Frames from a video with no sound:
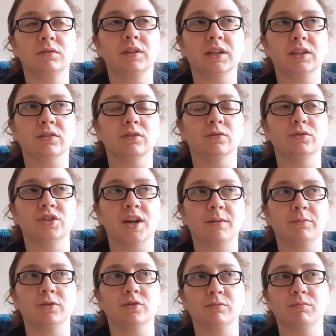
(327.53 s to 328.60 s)
get their own
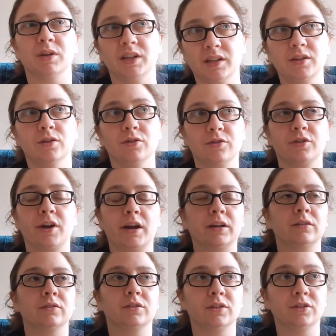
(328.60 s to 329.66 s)
chapters, but, you know,
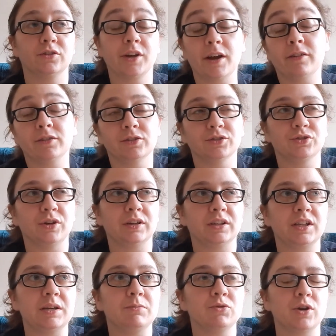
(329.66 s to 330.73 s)
their characters you have
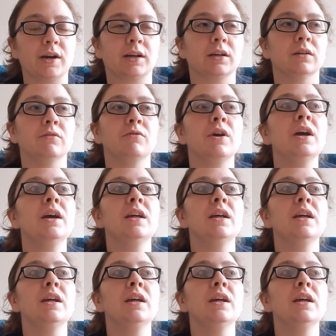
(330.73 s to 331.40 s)
to keep track of.